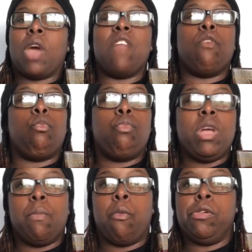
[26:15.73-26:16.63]
not even
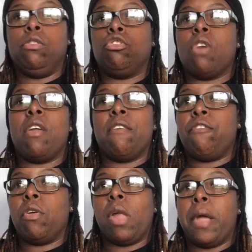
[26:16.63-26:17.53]
weak, but when you start to
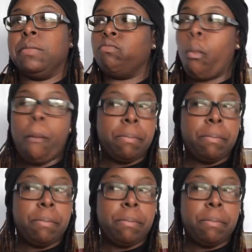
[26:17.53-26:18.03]
feel like